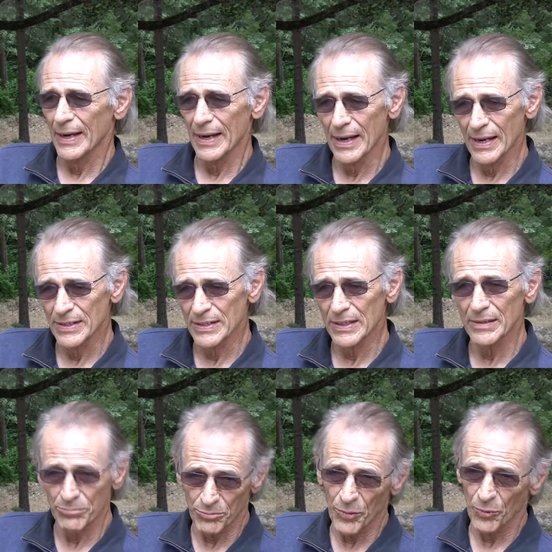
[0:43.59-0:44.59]
is
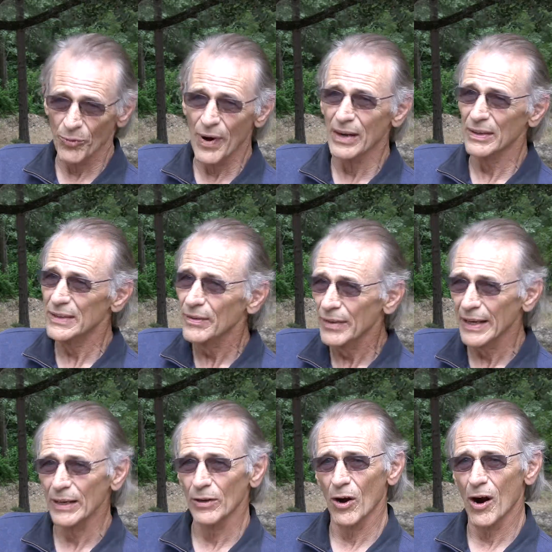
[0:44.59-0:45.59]

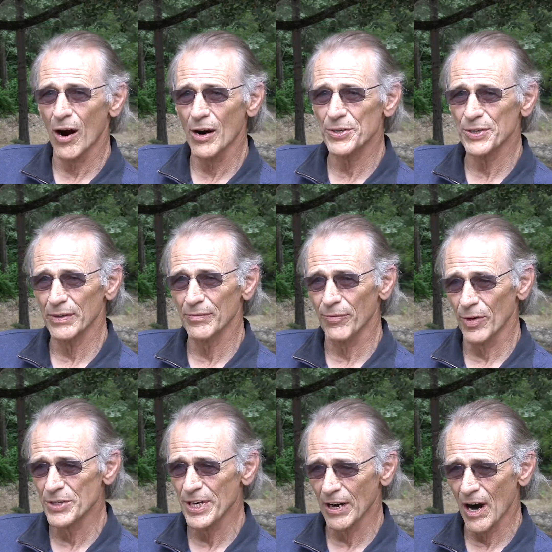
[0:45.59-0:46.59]
relatively large,
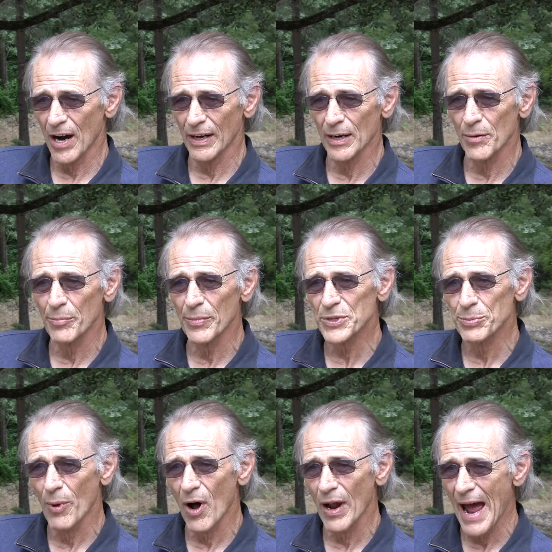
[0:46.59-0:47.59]
verging on a
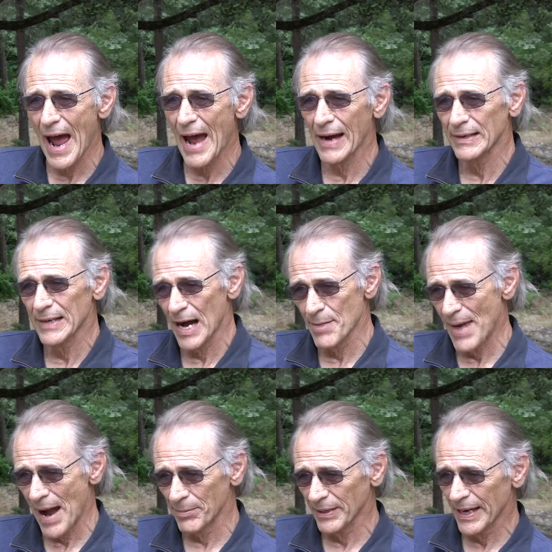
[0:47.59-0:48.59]
small ag type
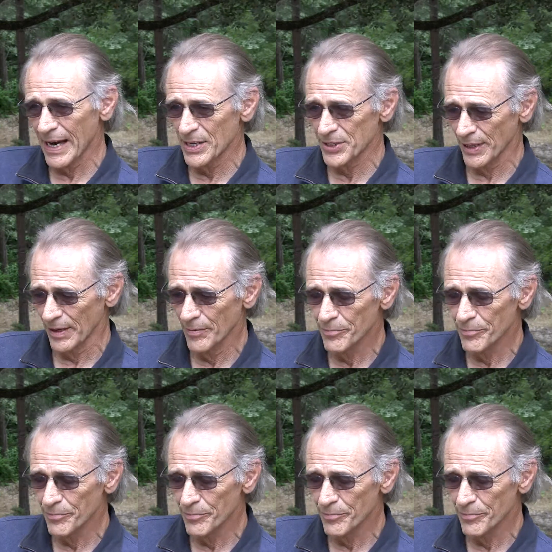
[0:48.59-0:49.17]
application.